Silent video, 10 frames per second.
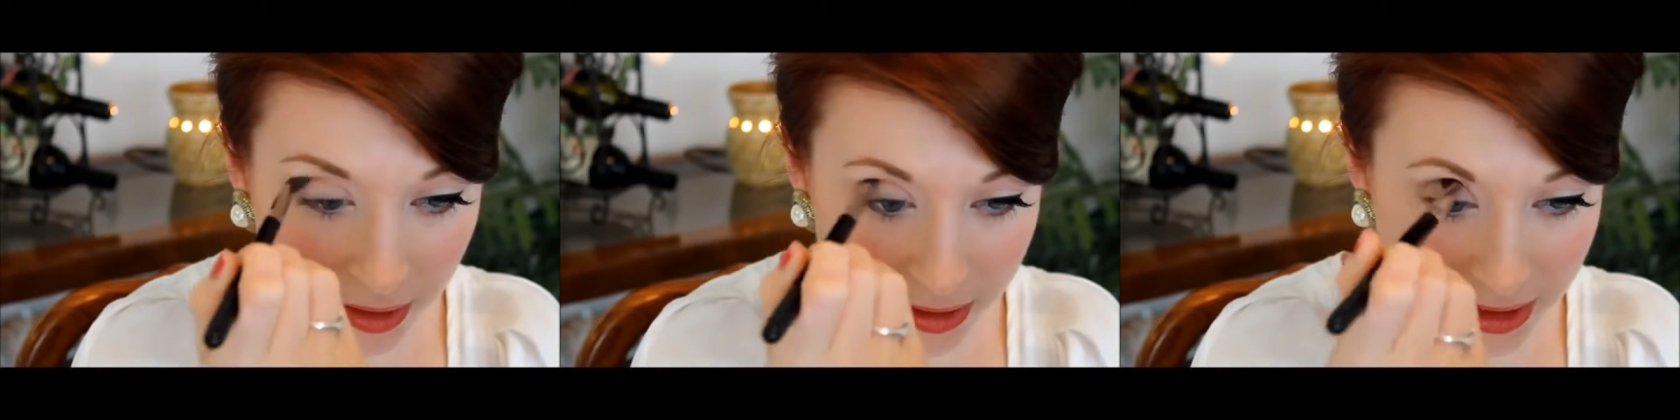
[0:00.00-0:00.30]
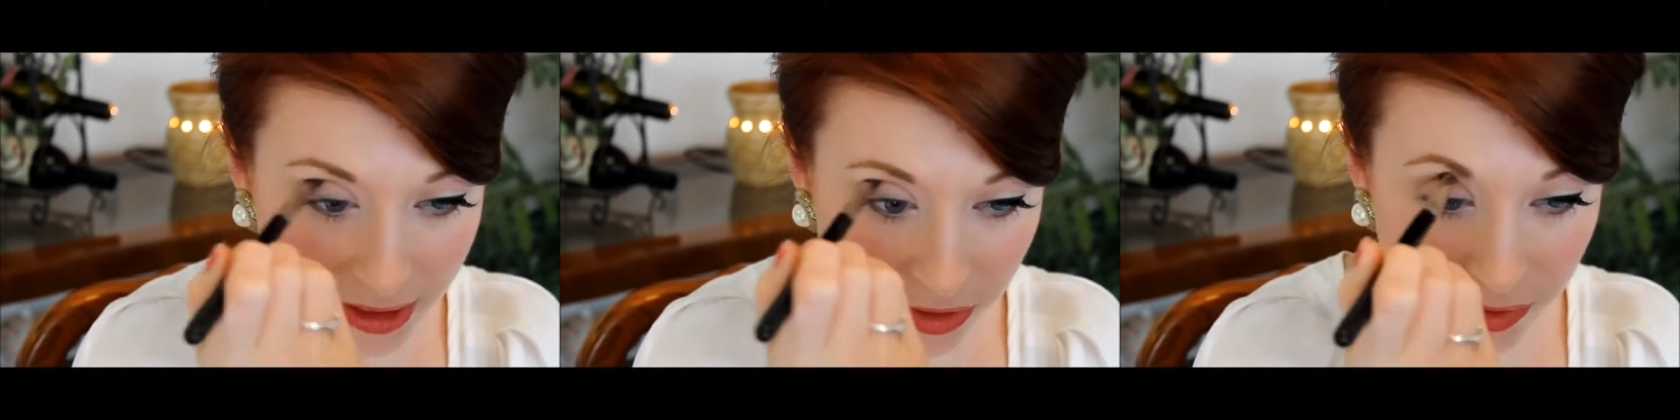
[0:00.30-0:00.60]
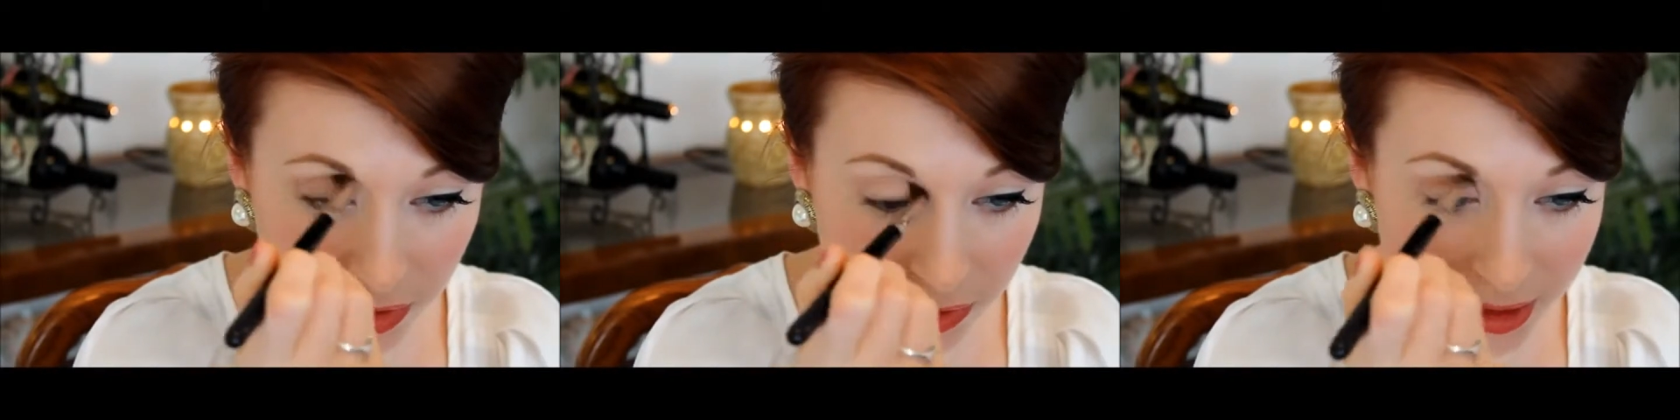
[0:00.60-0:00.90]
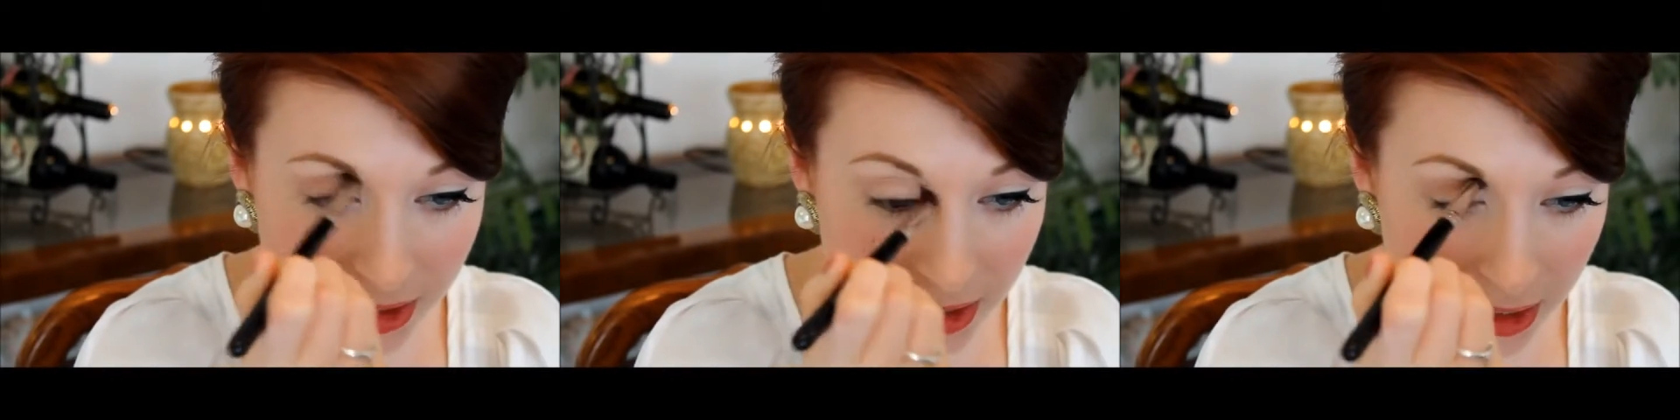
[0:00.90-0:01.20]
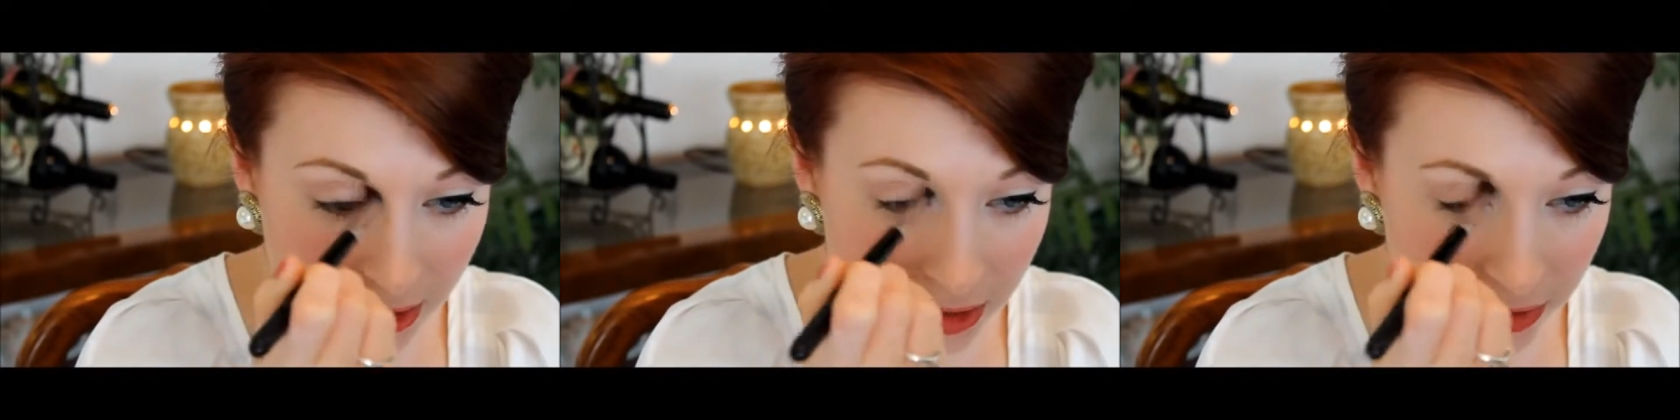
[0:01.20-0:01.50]
the center of the crease and
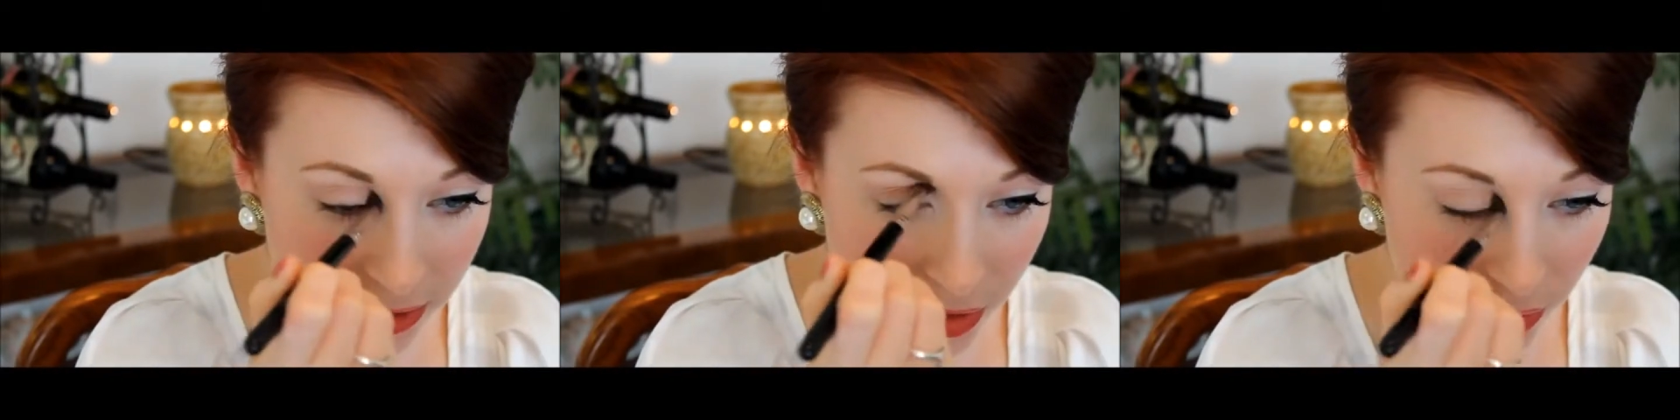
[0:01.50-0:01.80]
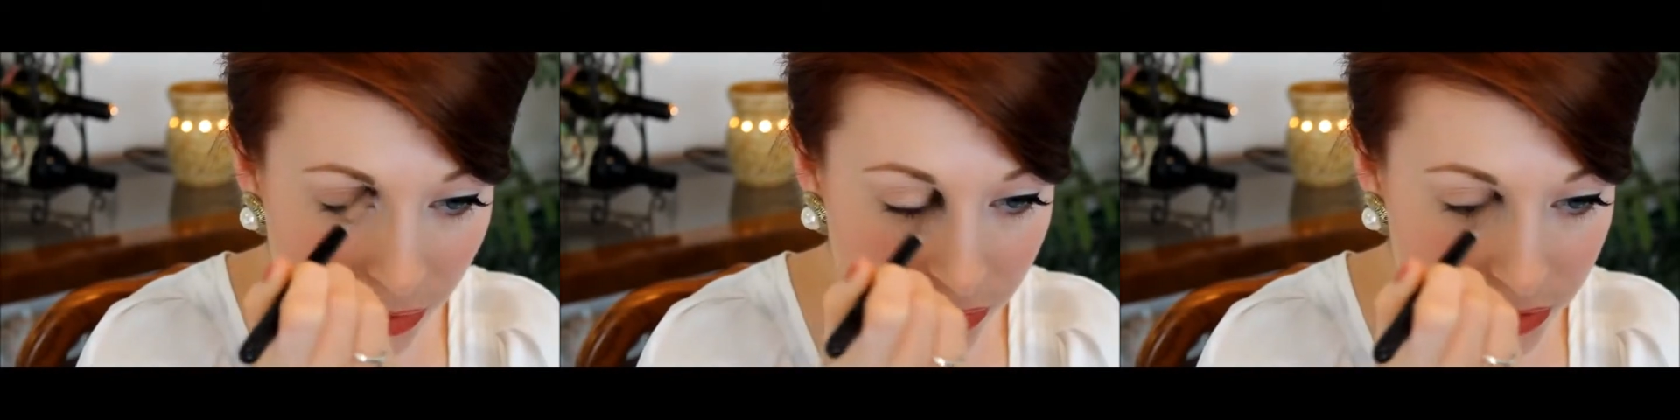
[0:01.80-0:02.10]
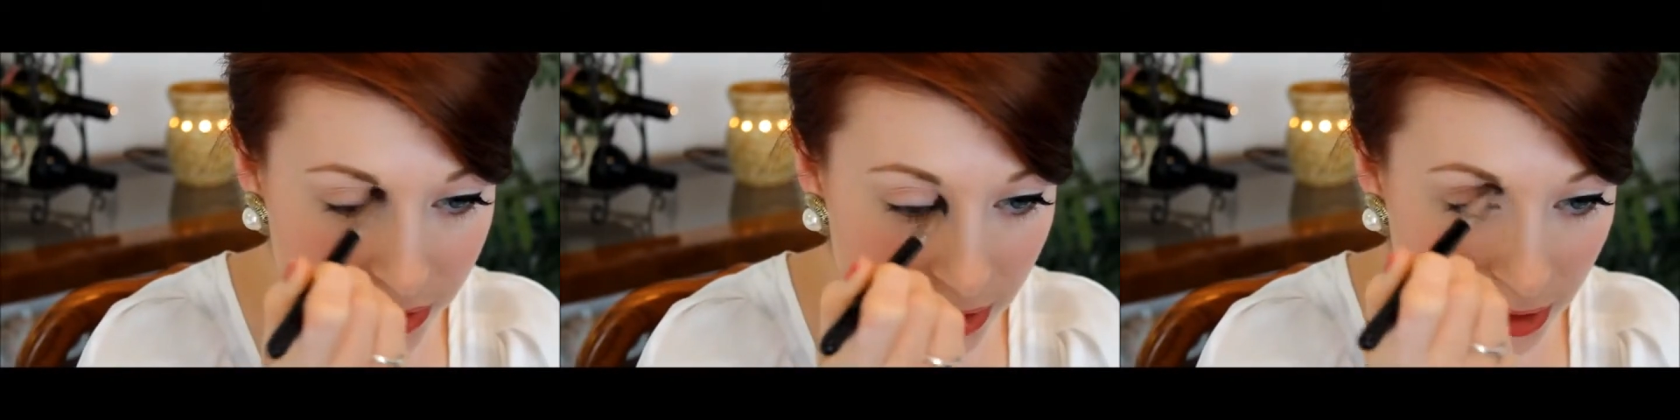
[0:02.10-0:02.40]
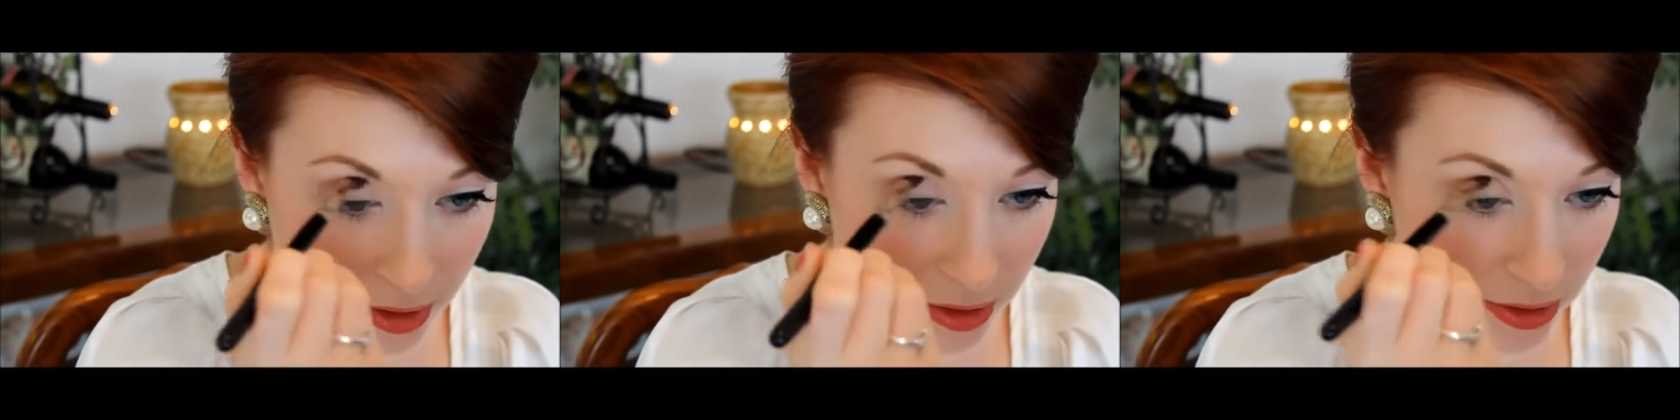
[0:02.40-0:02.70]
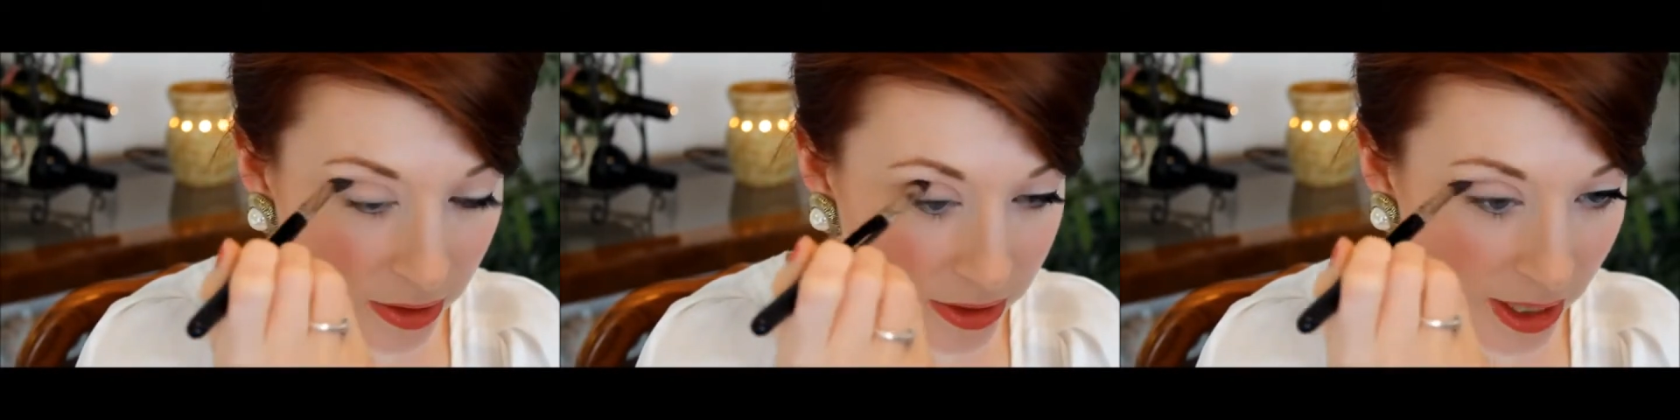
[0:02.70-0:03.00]
next to the nose
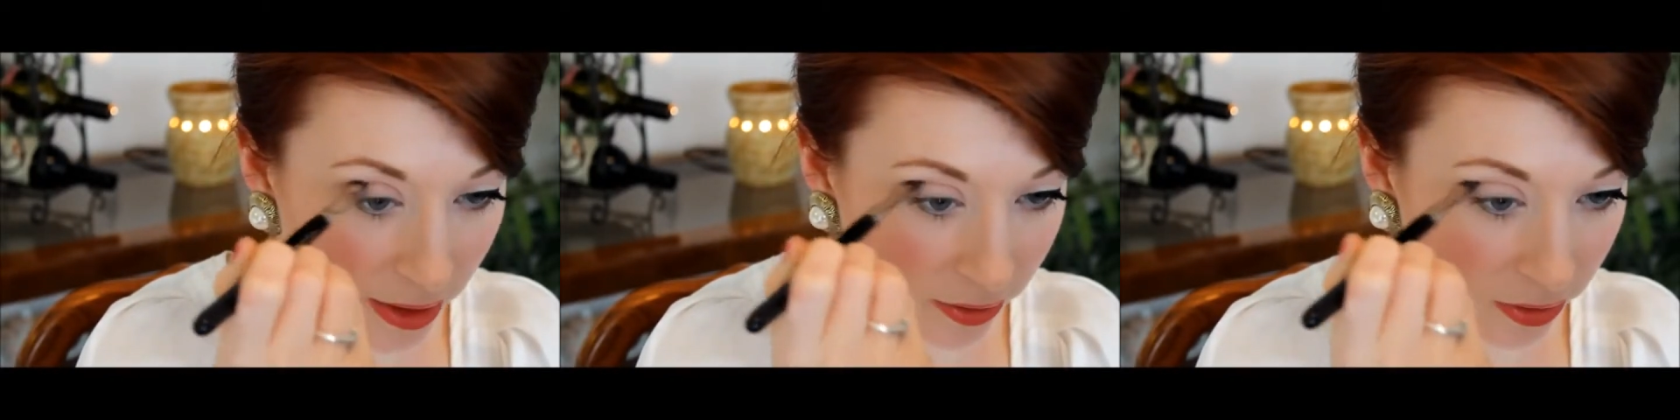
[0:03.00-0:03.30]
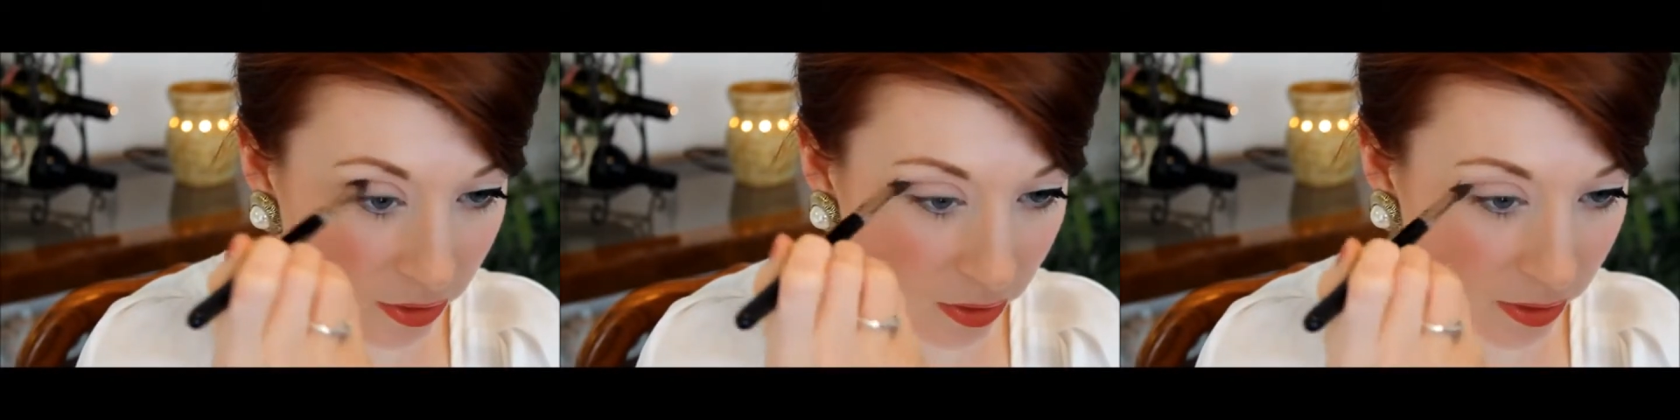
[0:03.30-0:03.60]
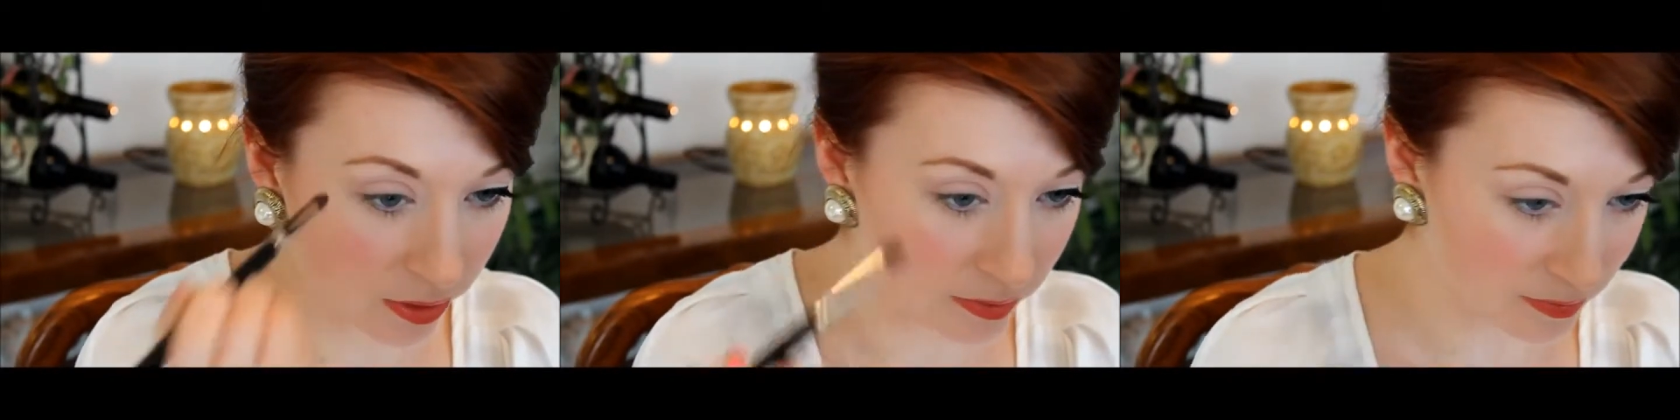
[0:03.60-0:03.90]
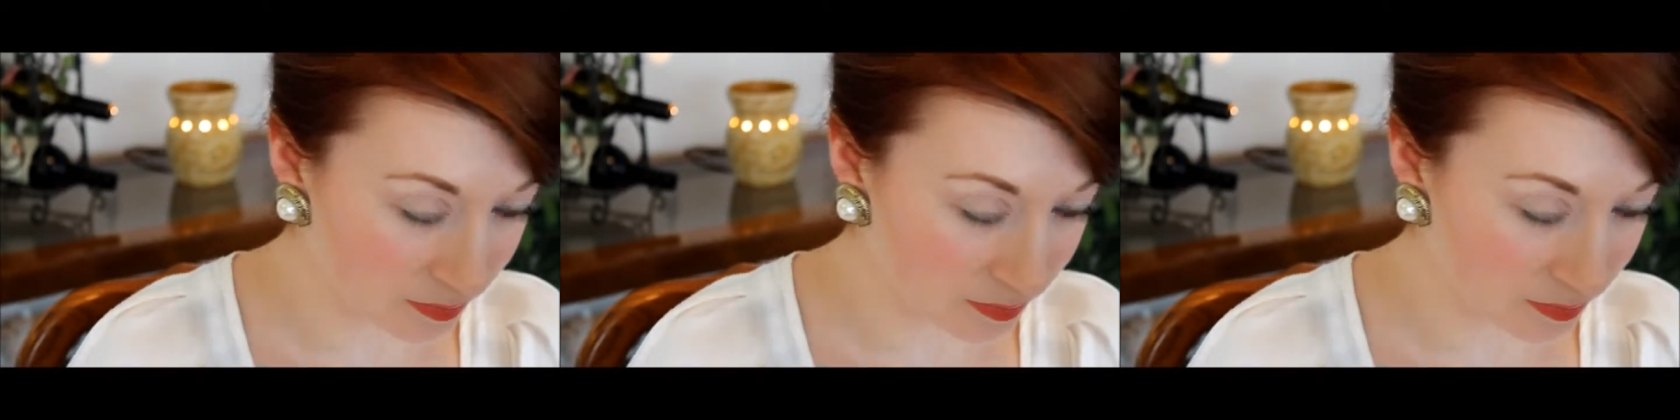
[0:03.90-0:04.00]
than the outer corner.